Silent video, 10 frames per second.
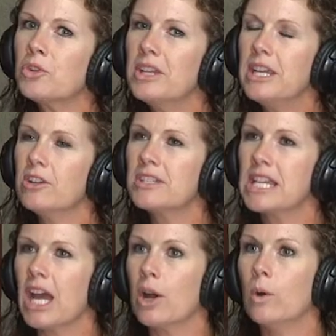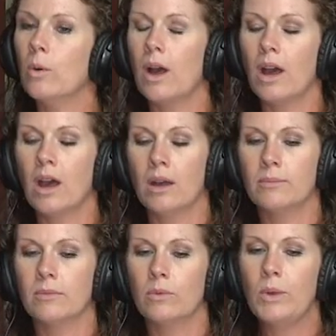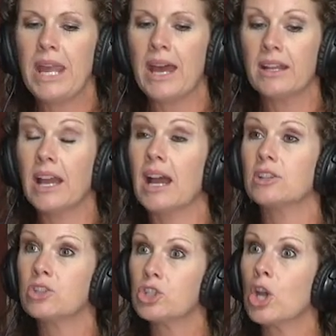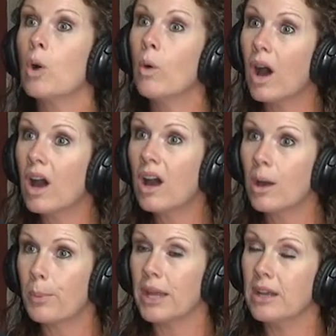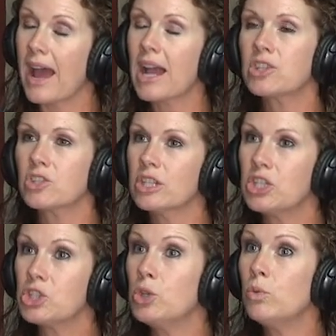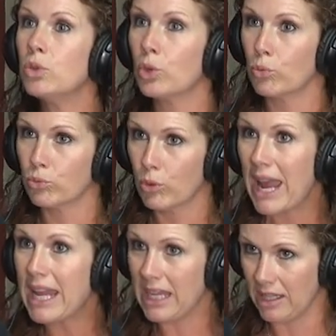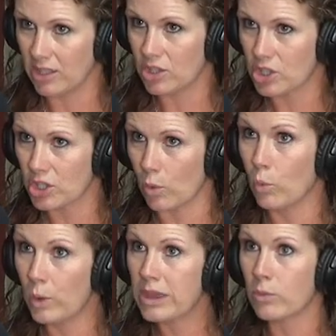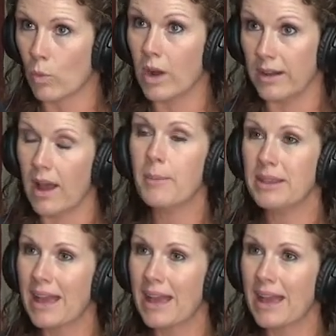3 years ago, we had a guy show up and actually shoot the range with one. I mean,